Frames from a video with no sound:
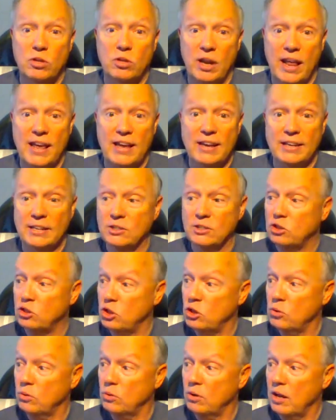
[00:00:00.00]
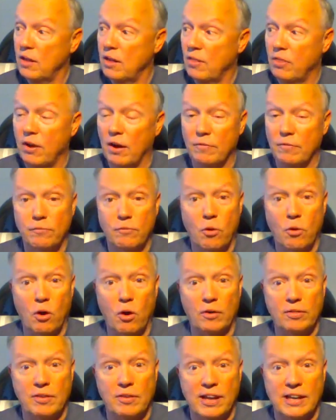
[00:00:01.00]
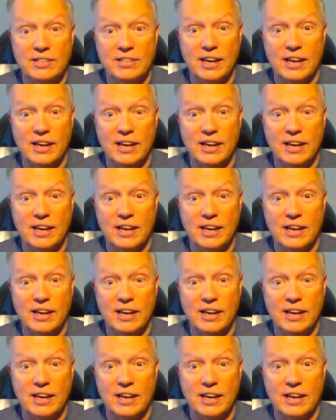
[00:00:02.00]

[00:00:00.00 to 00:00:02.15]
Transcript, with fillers: Today is June the 4th.